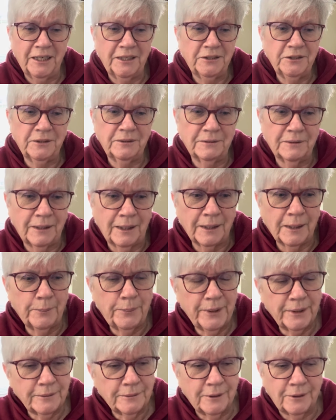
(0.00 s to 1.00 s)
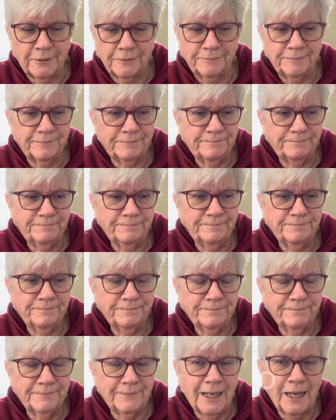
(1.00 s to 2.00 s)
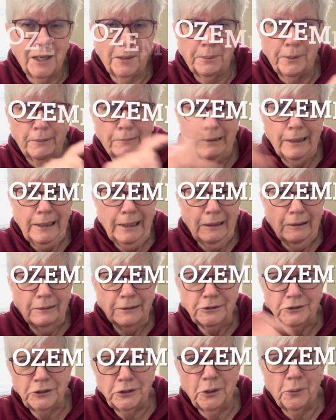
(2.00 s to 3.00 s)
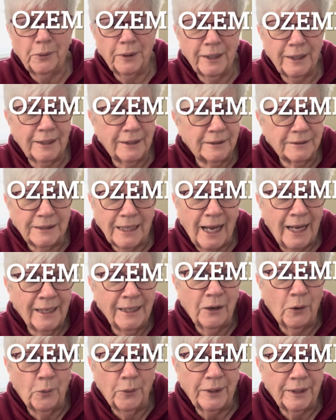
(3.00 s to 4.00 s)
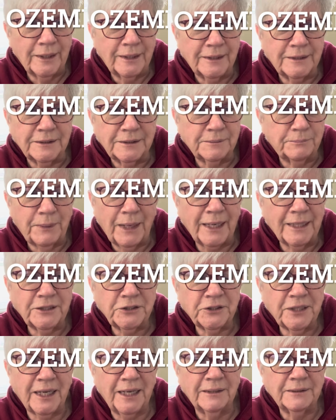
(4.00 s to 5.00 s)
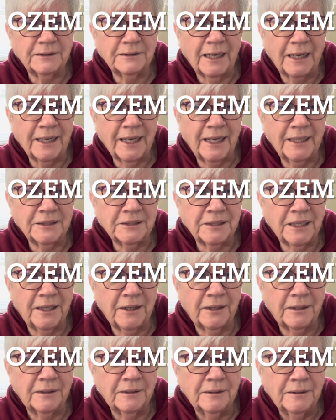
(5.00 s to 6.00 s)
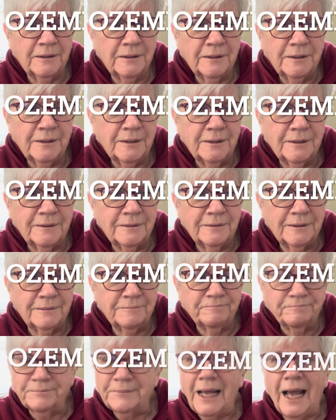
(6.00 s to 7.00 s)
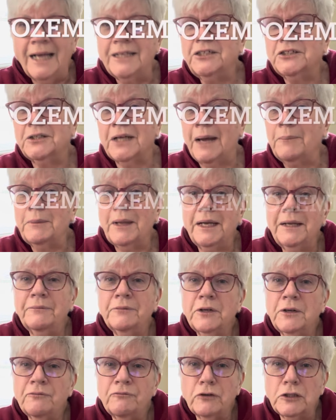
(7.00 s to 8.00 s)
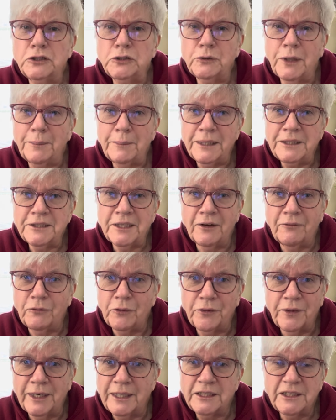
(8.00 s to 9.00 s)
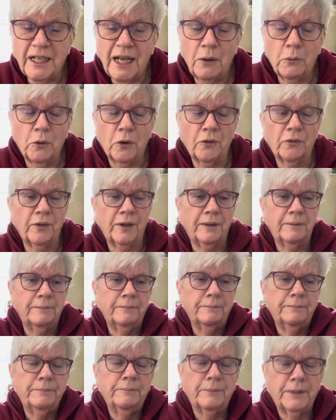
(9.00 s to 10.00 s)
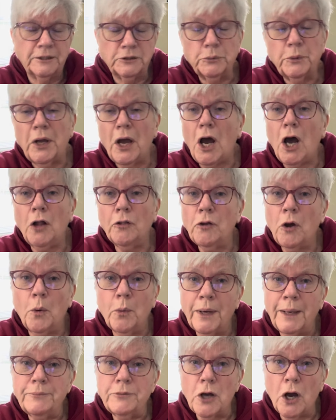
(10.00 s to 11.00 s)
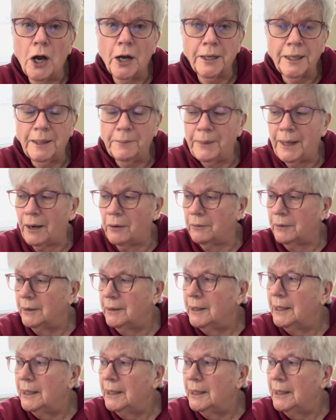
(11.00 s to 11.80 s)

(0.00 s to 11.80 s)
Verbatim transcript: And Olympic, no, I'm gonna put it right here because you know what it is. I know what it is, but I just can't. I can't say the. I just. I'm not even gonna frustrate myself with it. It's not worth it because we all know what I'm talking about.